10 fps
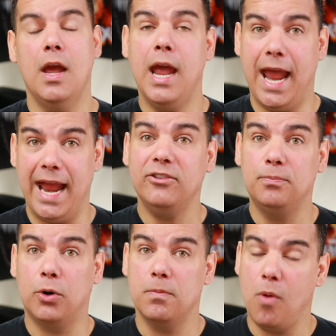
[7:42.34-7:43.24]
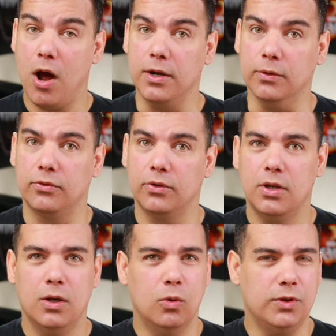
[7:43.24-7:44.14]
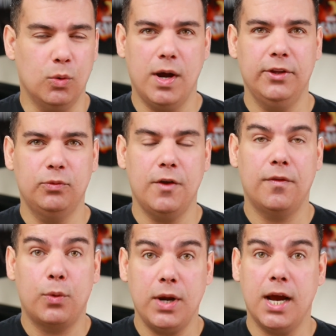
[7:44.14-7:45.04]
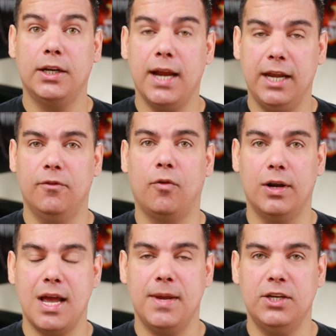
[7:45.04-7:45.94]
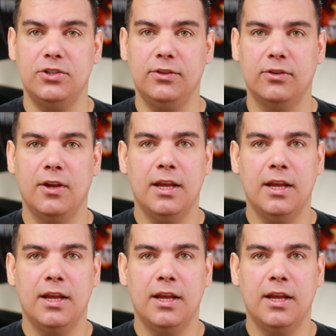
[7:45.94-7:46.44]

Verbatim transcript: SBERT models, the ones with 384 dimensions,